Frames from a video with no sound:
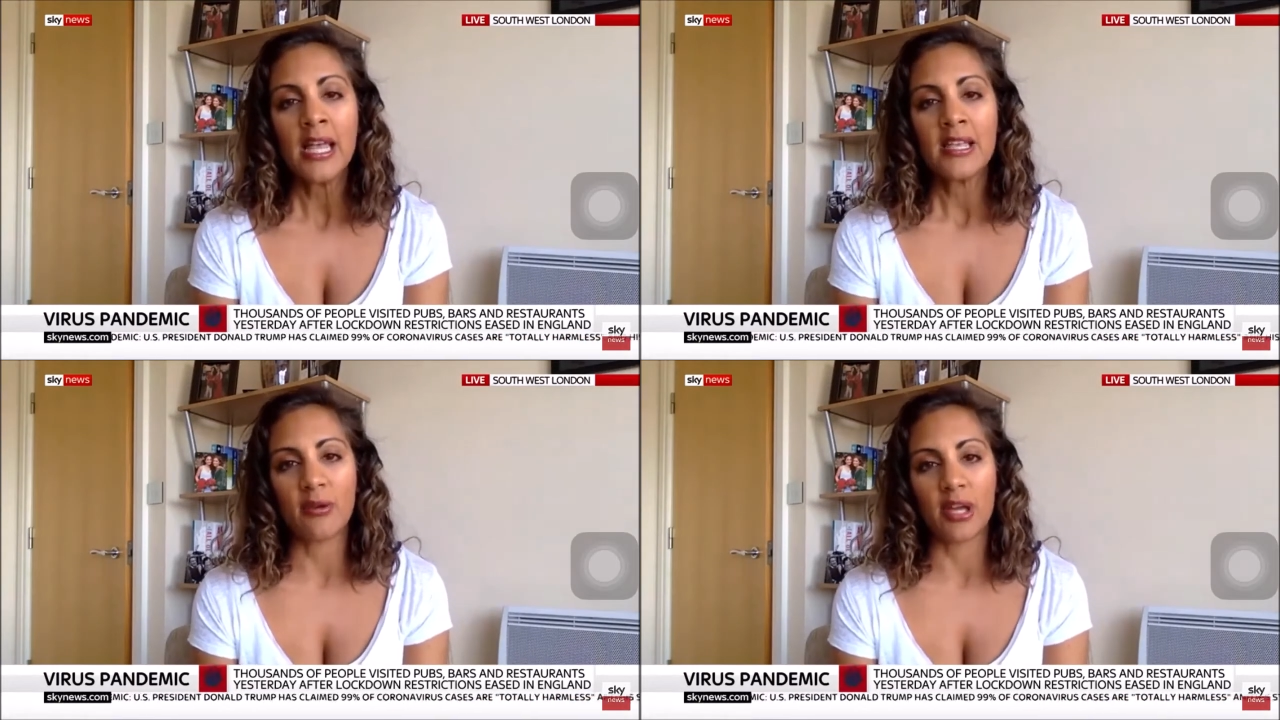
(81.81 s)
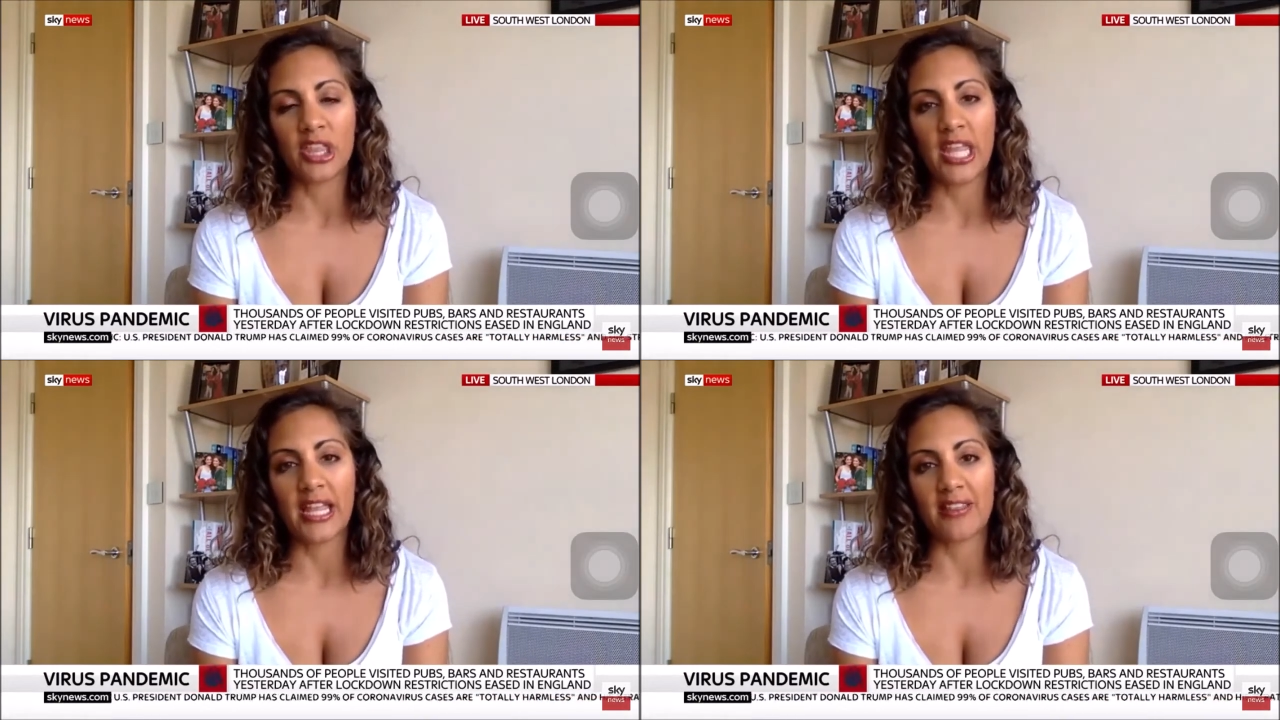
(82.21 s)
So I
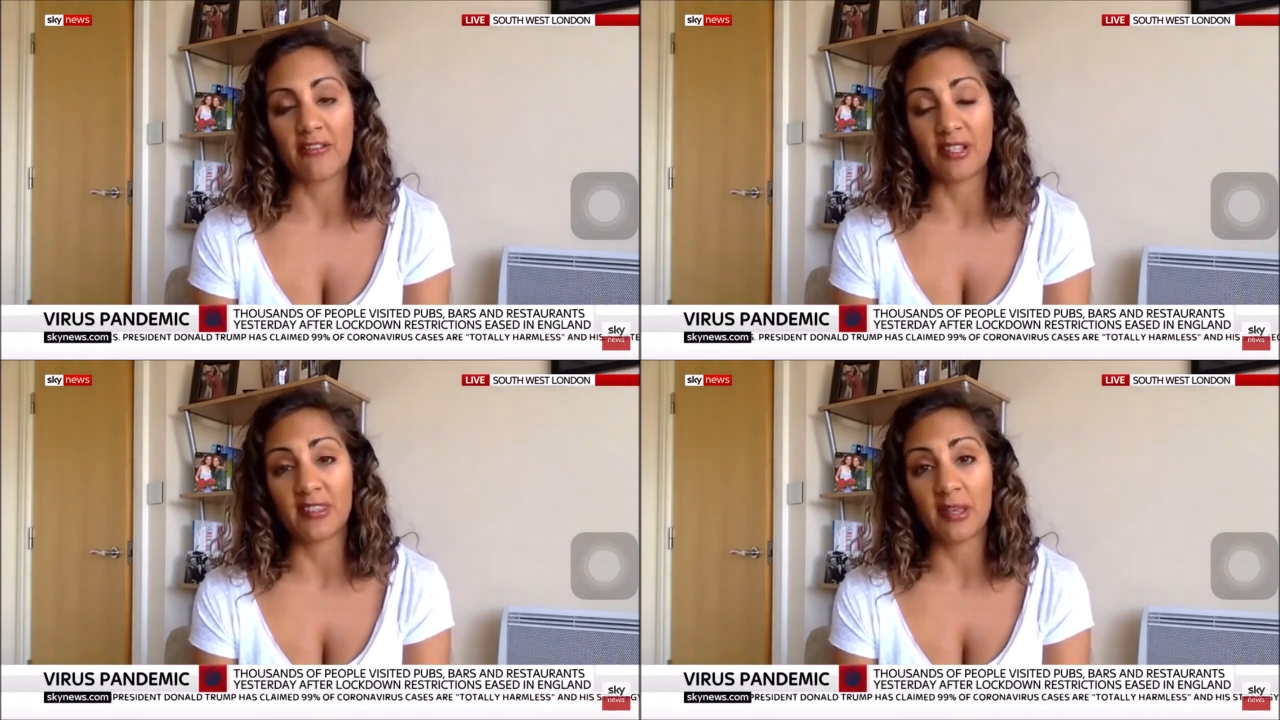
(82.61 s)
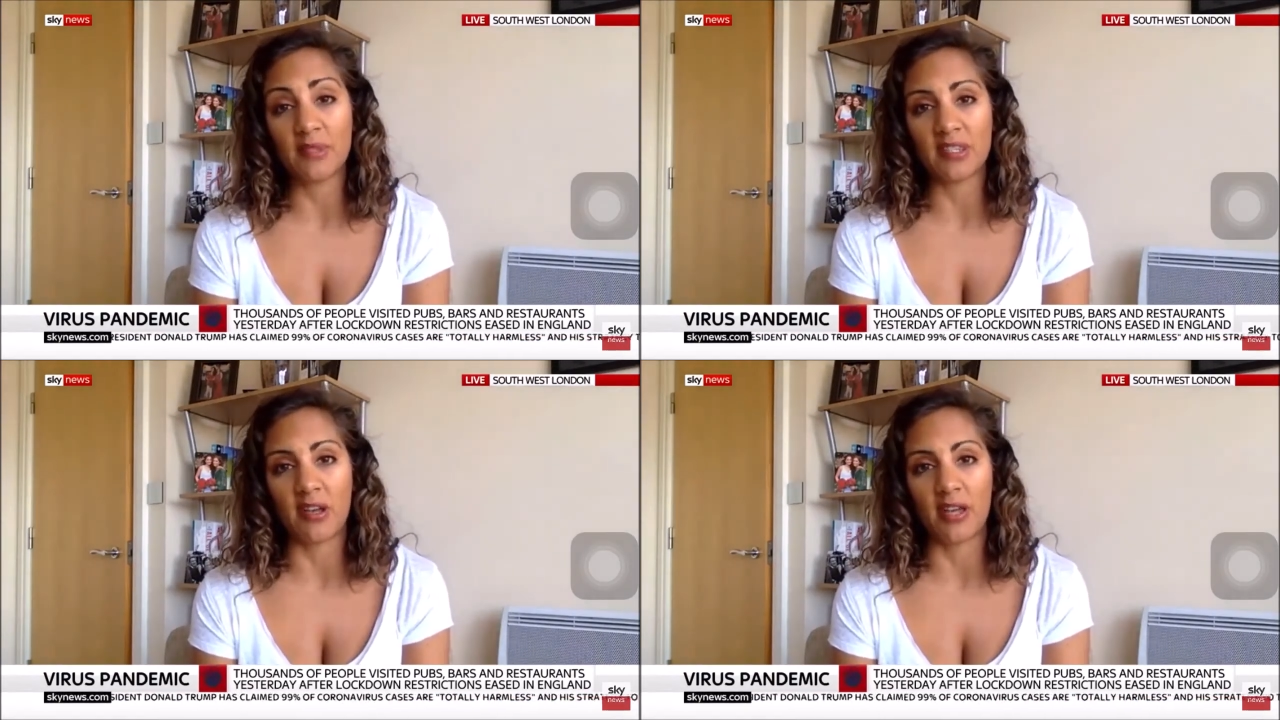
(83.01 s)
think there are some
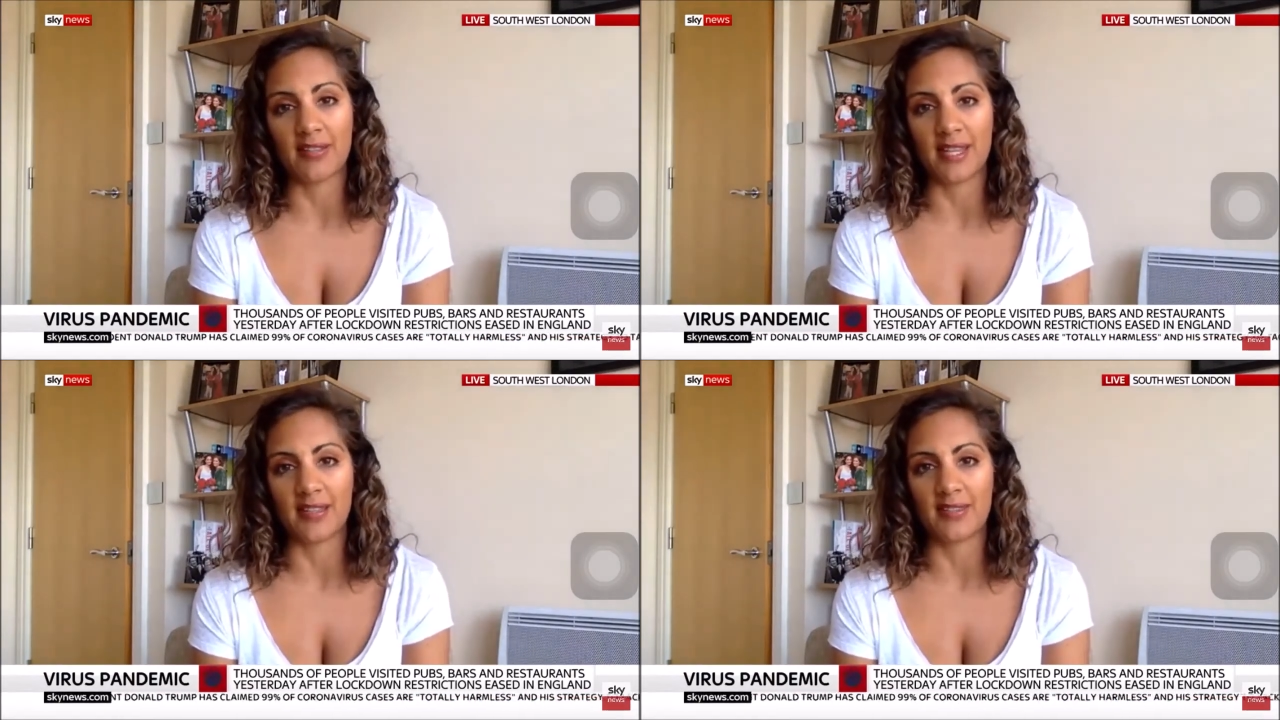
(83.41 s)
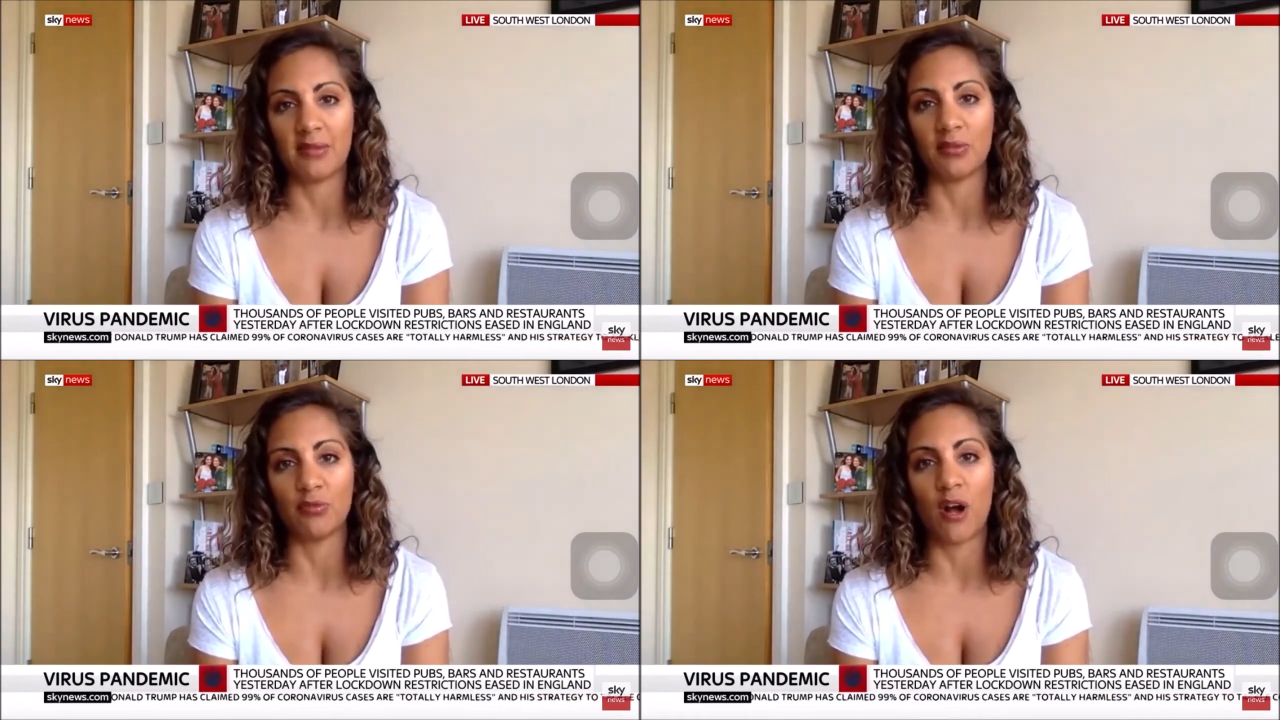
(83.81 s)
scientists who
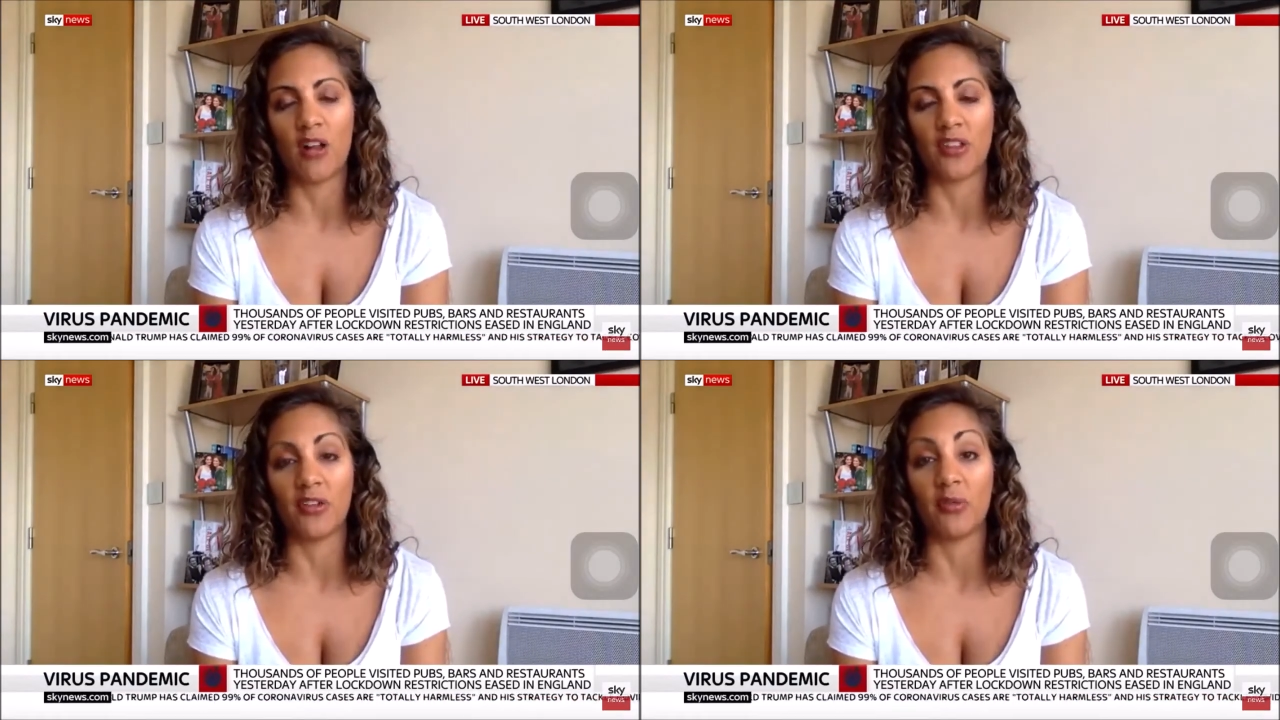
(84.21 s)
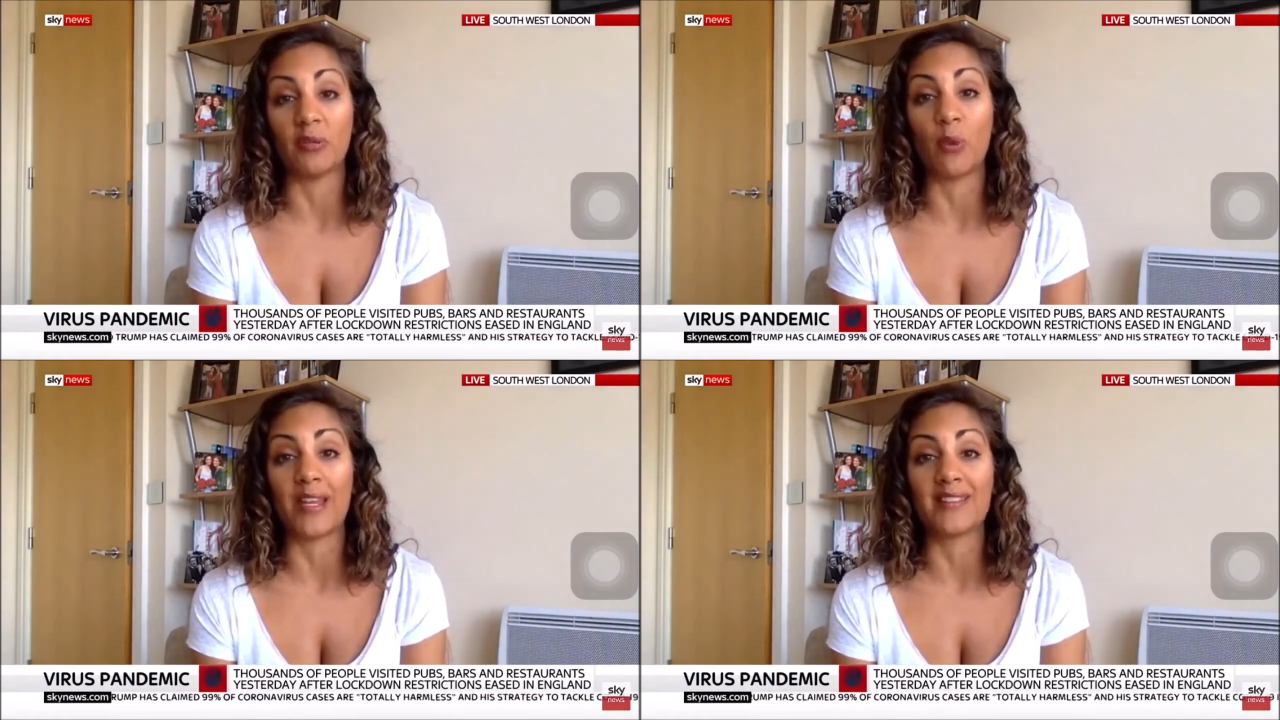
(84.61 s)
would rather that
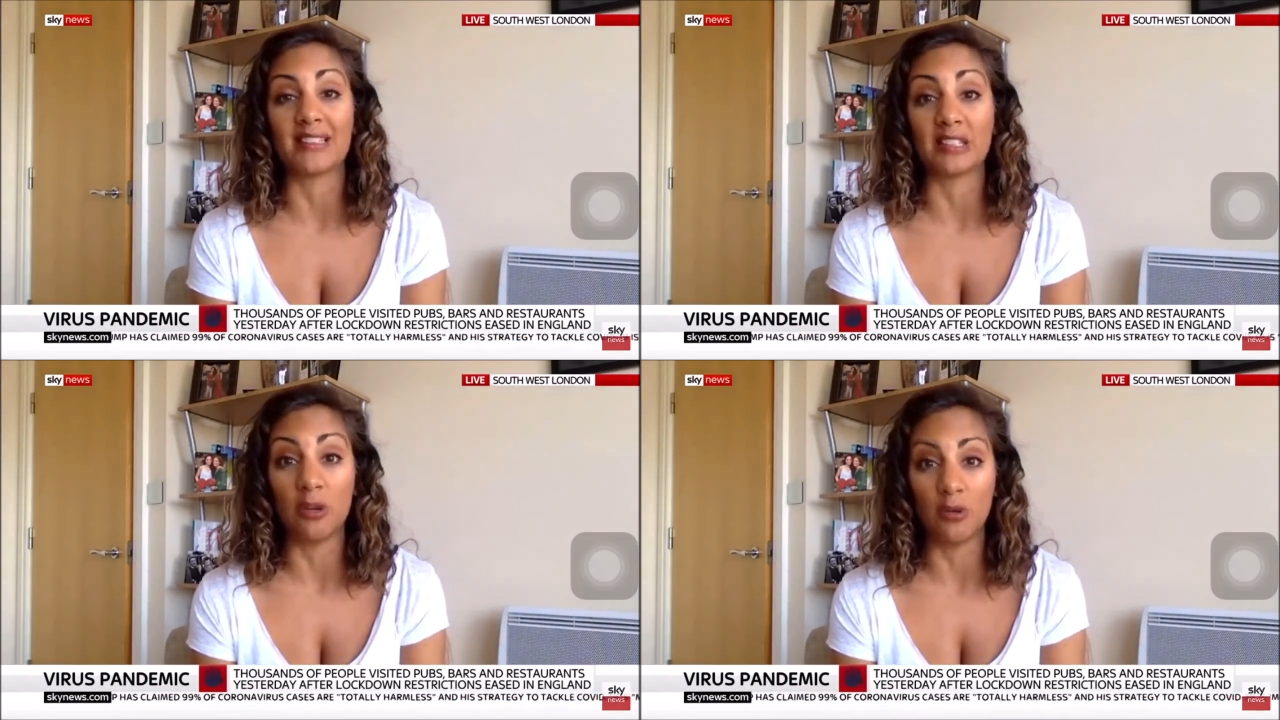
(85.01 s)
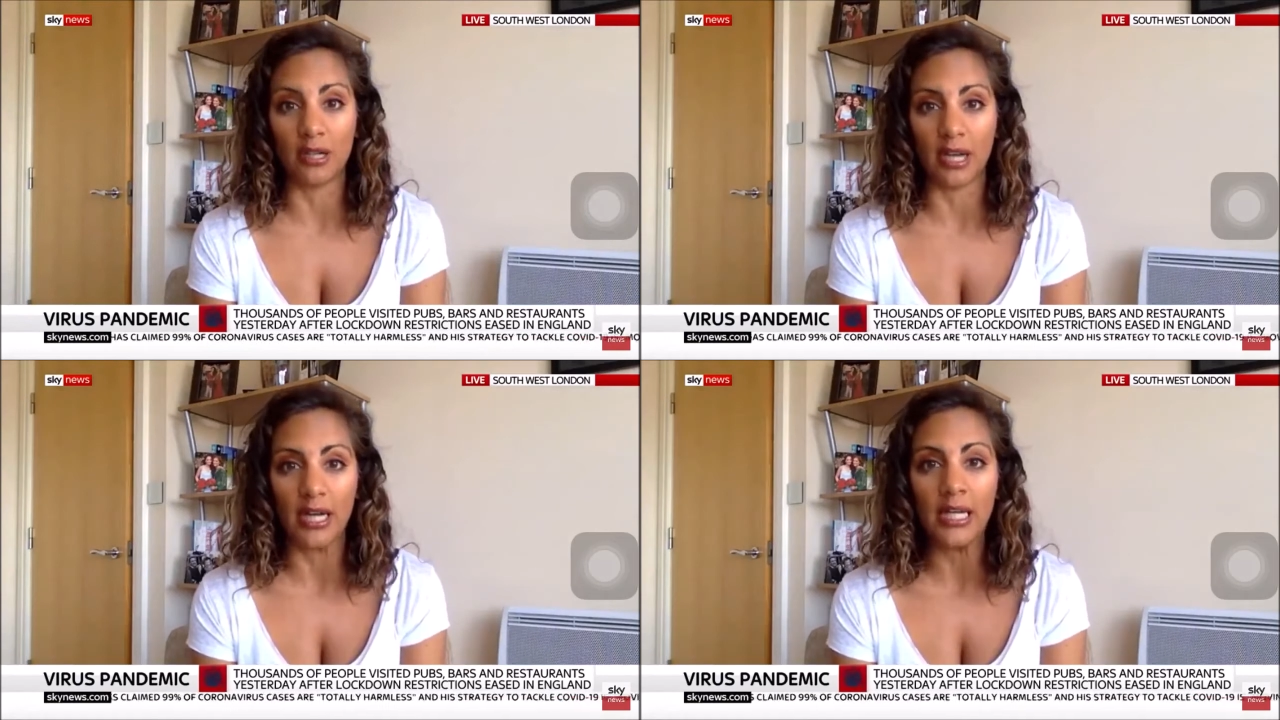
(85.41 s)
we'd waited
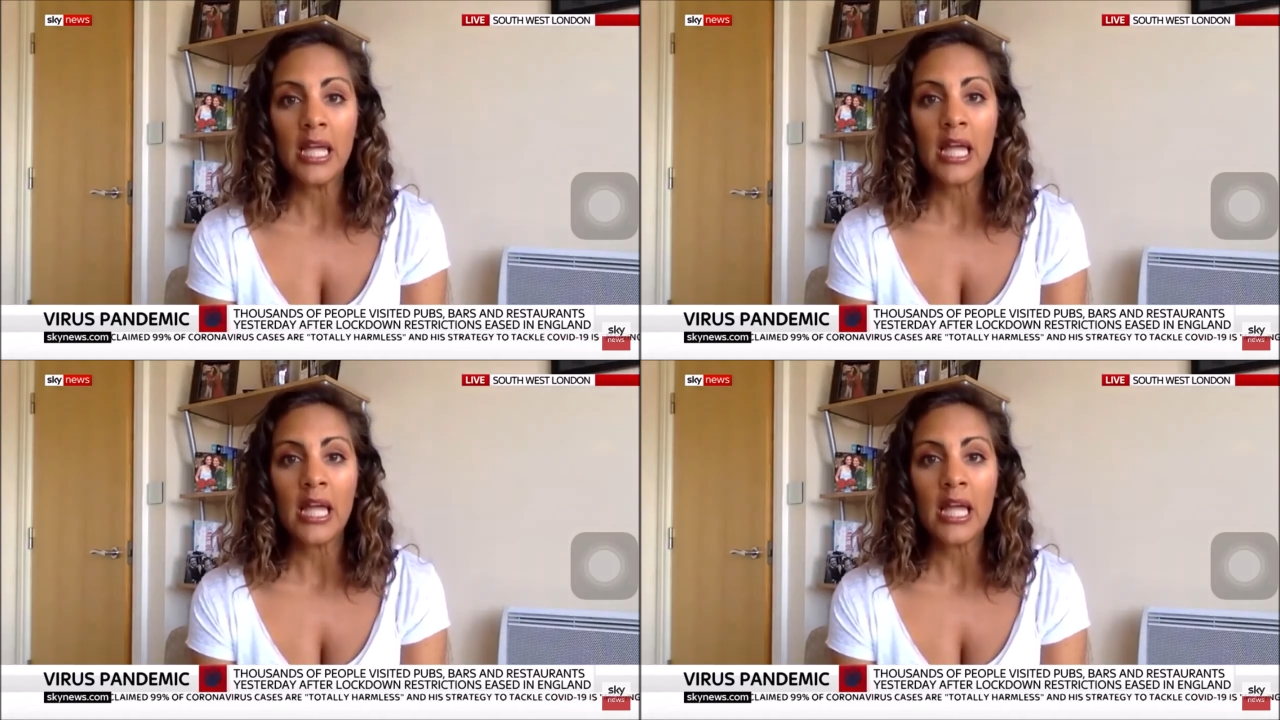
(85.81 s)
longer